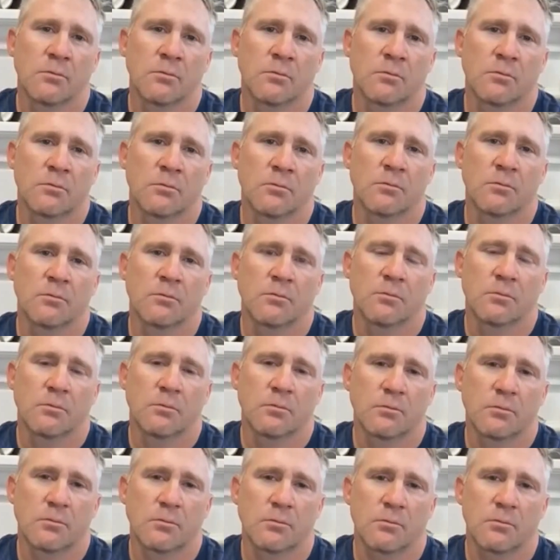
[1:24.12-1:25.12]

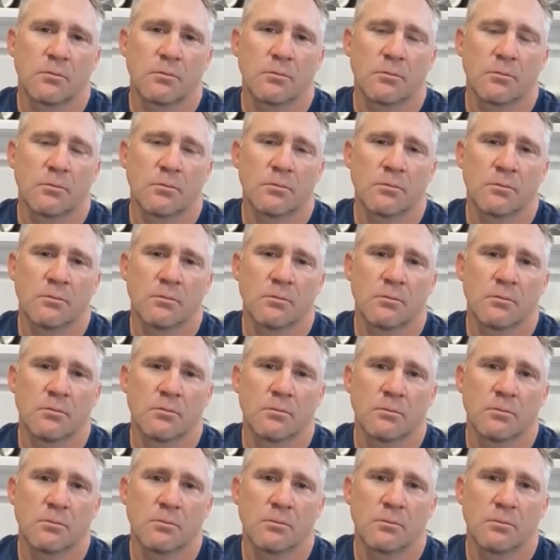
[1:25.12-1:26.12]

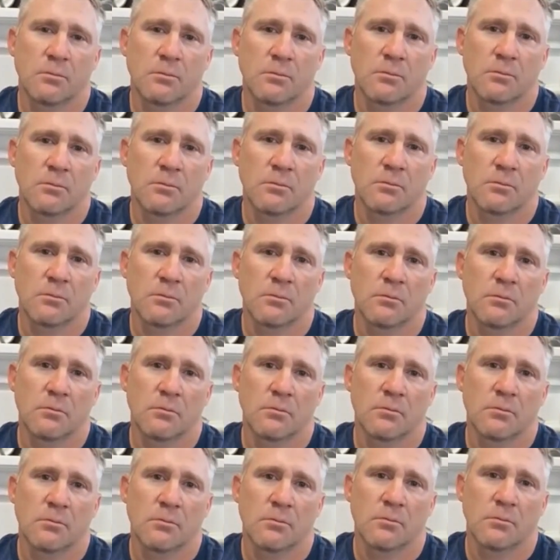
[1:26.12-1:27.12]

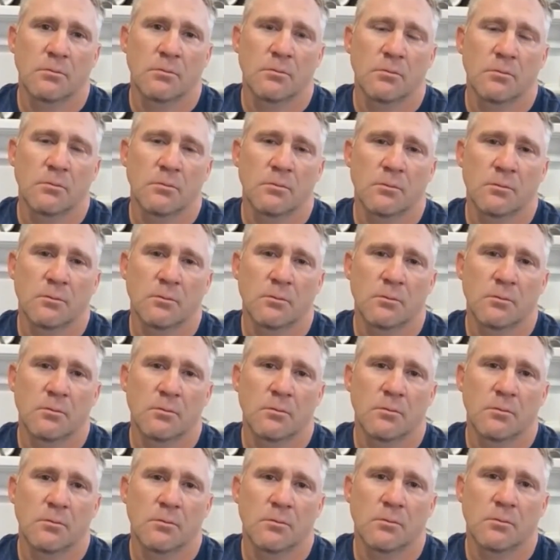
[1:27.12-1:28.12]

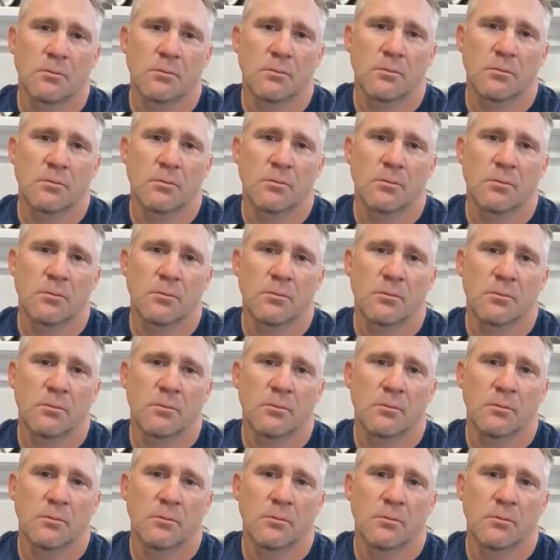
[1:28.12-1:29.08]
The person shown says nothing.